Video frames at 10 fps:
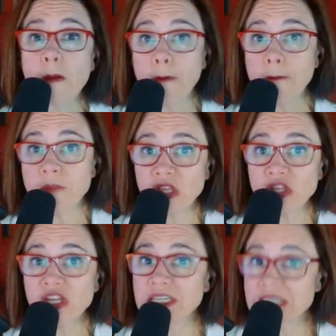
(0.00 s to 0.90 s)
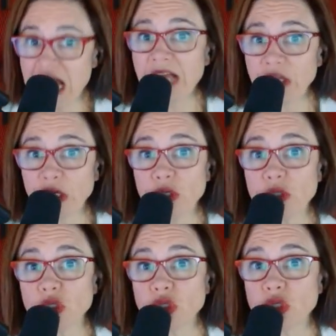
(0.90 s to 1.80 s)
million
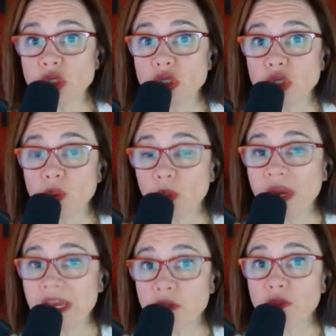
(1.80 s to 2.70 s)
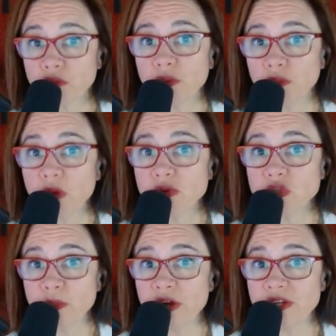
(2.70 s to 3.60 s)
ran through
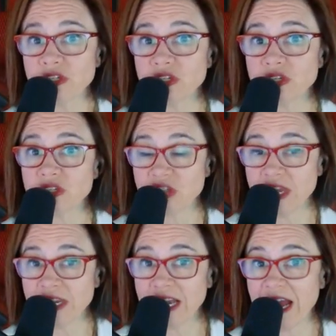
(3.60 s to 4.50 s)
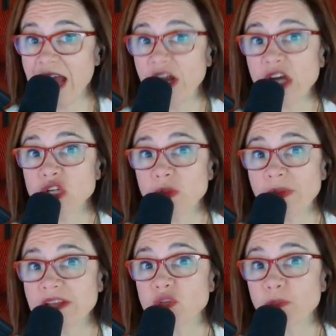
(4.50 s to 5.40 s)
Rosemont, Seneca, and Hunter
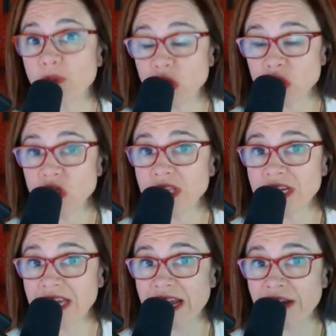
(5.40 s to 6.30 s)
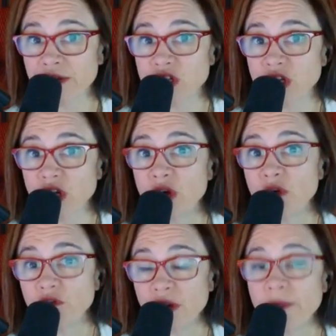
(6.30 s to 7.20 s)
Biden's personal accounts
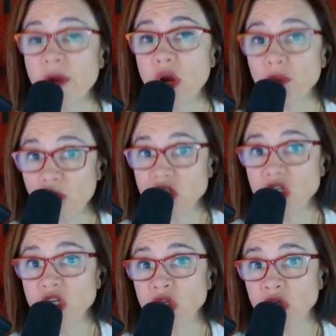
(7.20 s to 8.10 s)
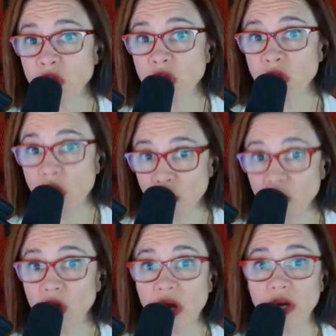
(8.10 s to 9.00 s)
from a Russian
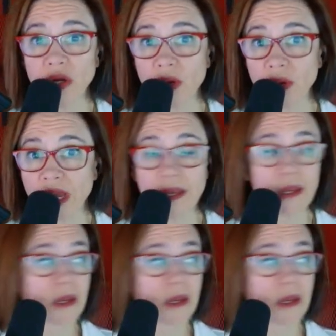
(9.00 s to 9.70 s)
oligarch, okay?